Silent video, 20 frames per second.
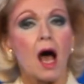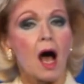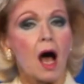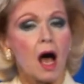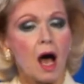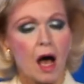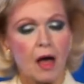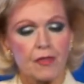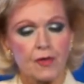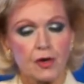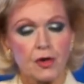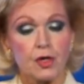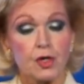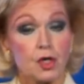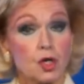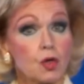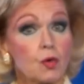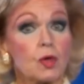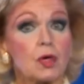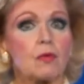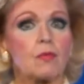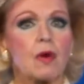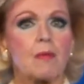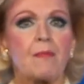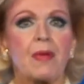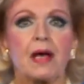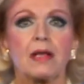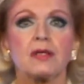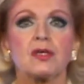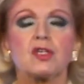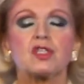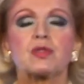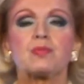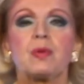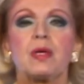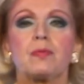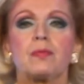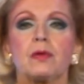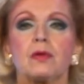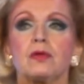other newer rebellious
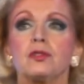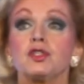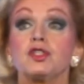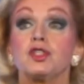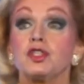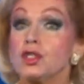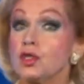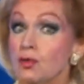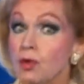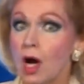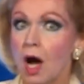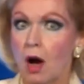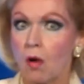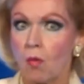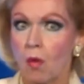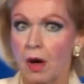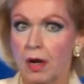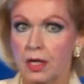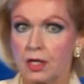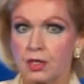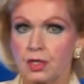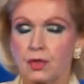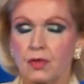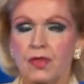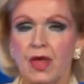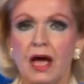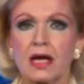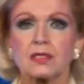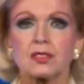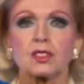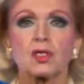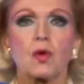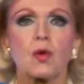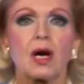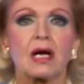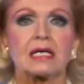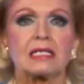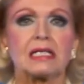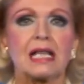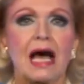people do not want to do that so
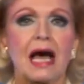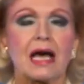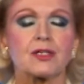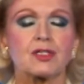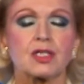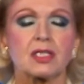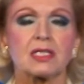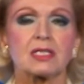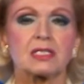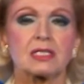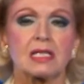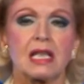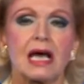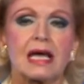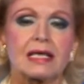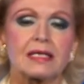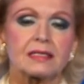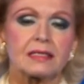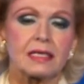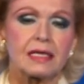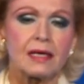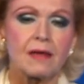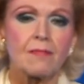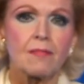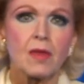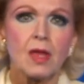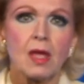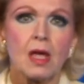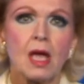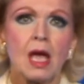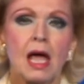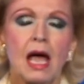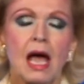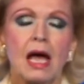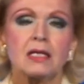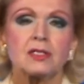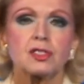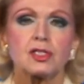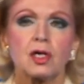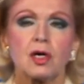a clash is likely
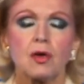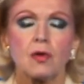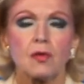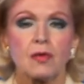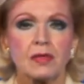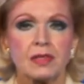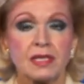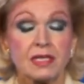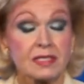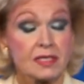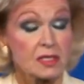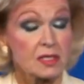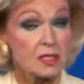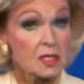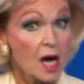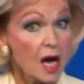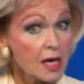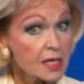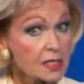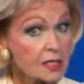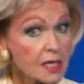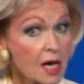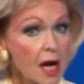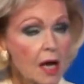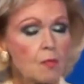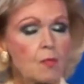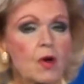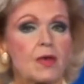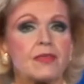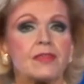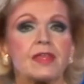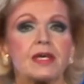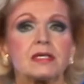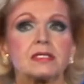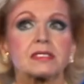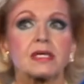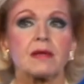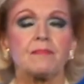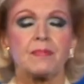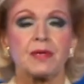and so this is not a time when things
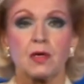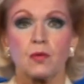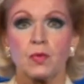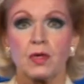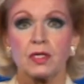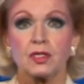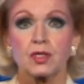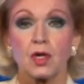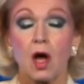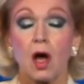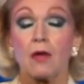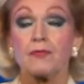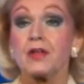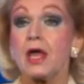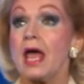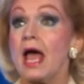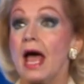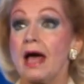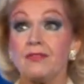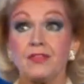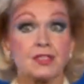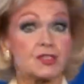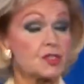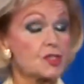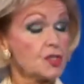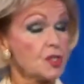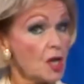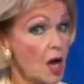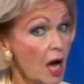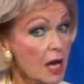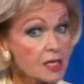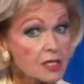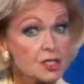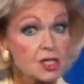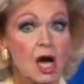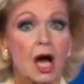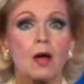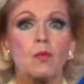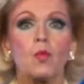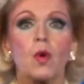can be resolved, and this is not a
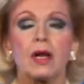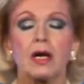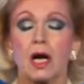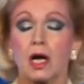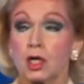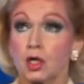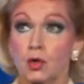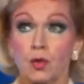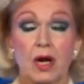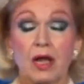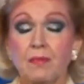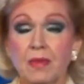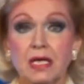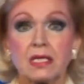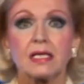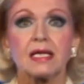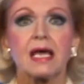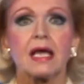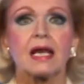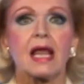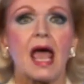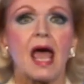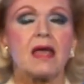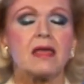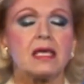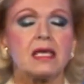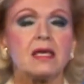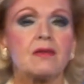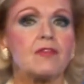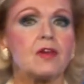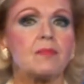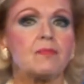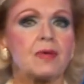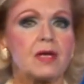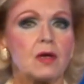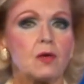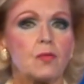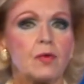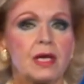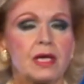time when agreement can even
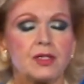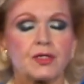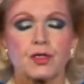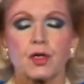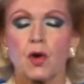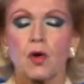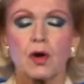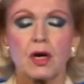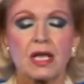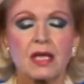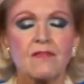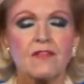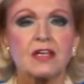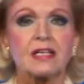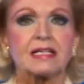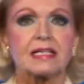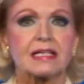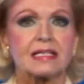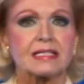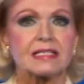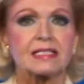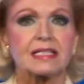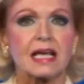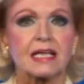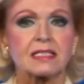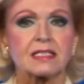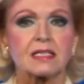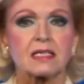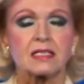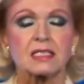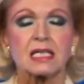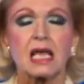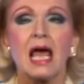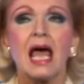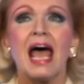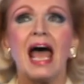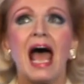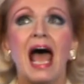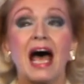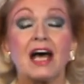be reached or even consensus.
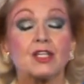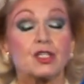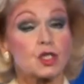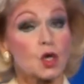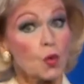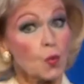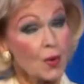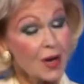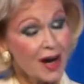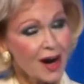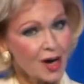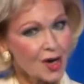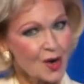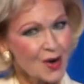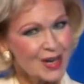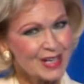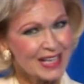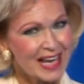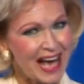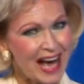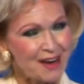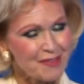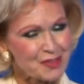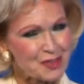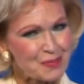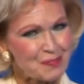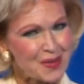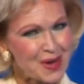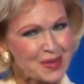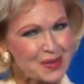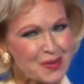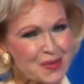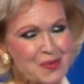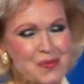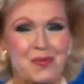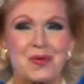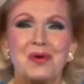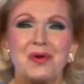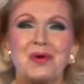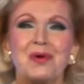And so we are going to have to muddle
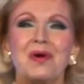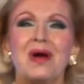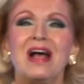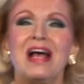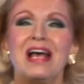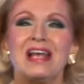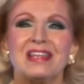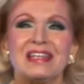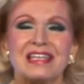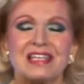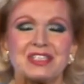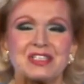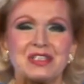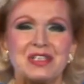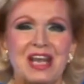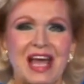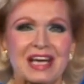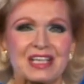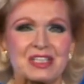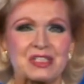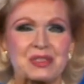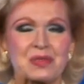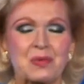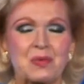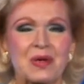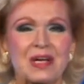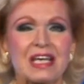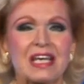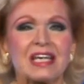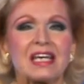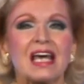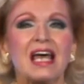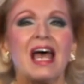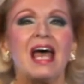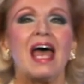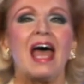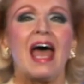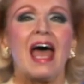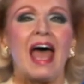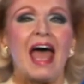through this next week
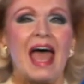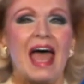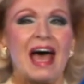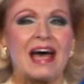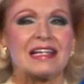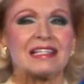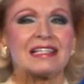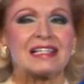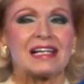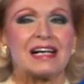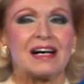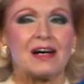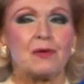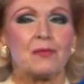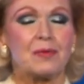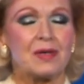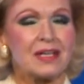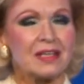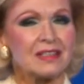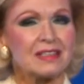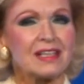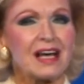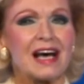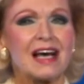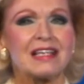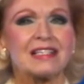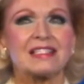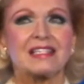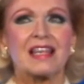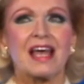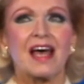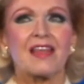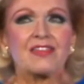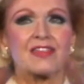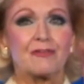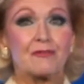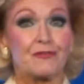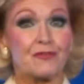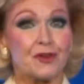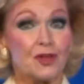and uh, realize that
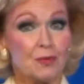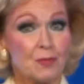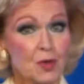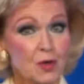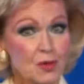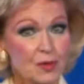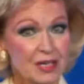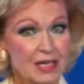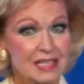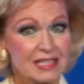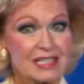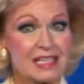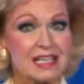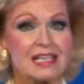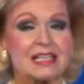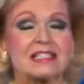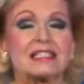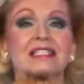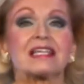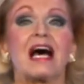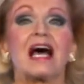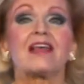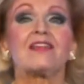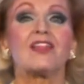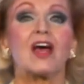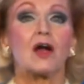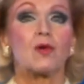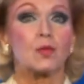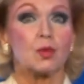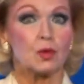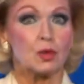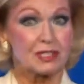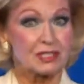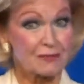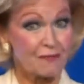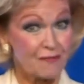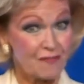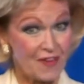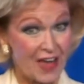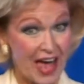the full moon is in a sign that rules
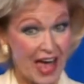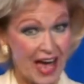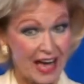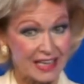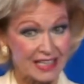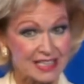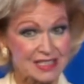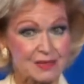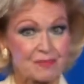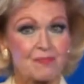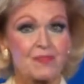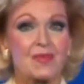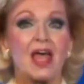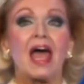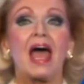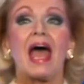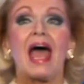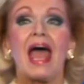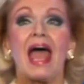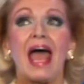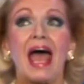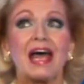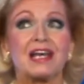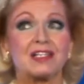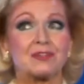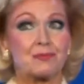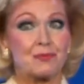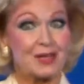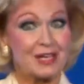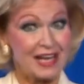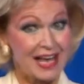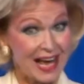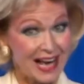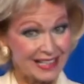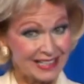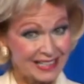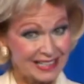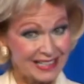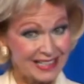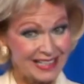facts and
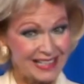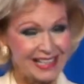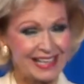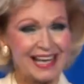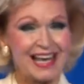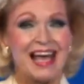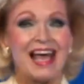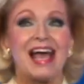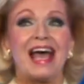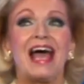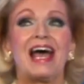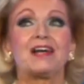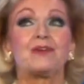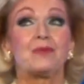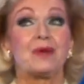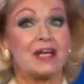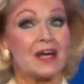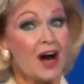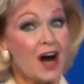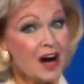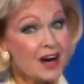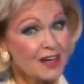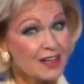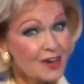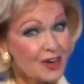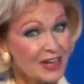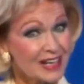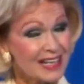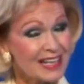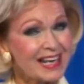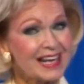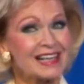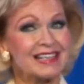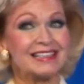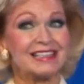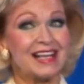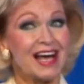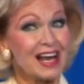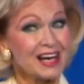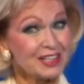reality. And we are going to get a
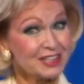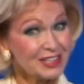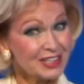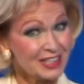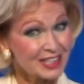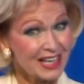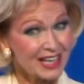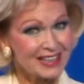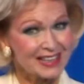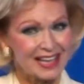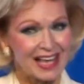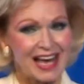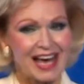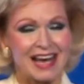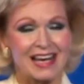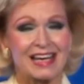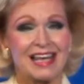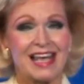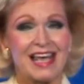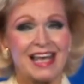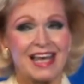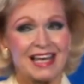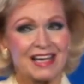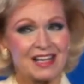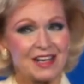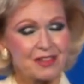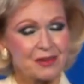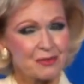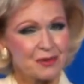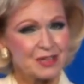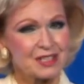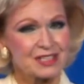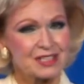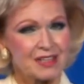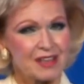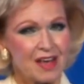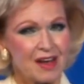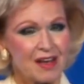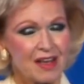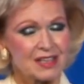lot of look at that. In other words,
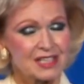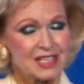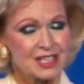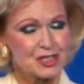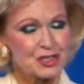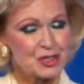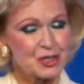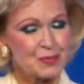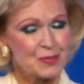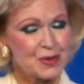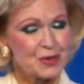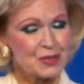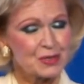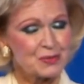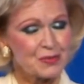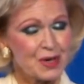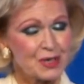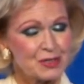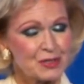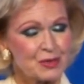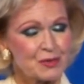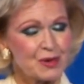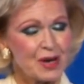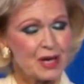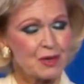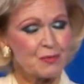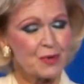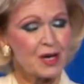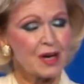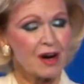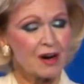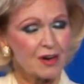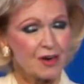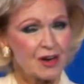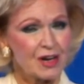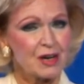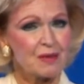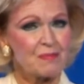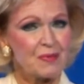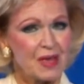since Jupiter is retrograde, we are
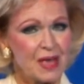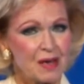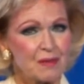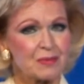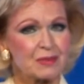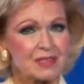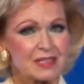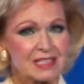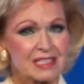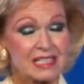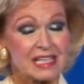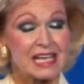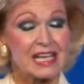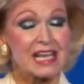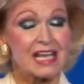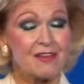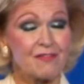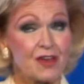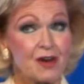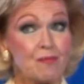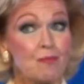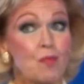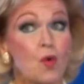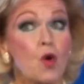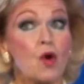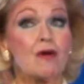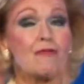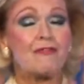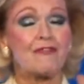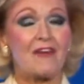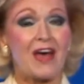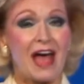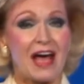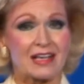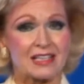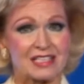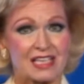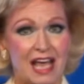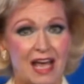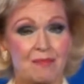going to be able to see even more
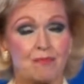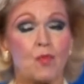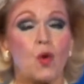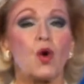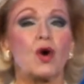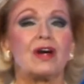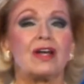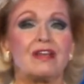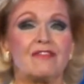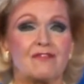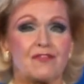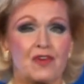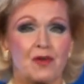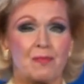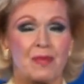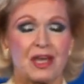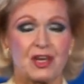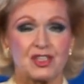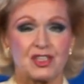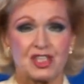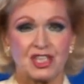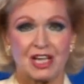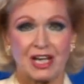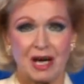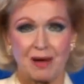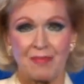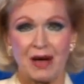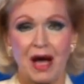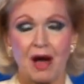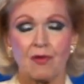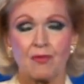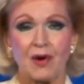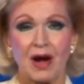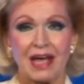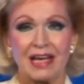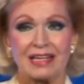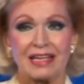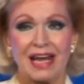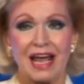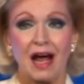facts and more information come out
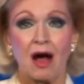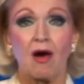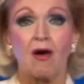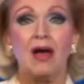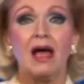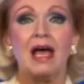right now.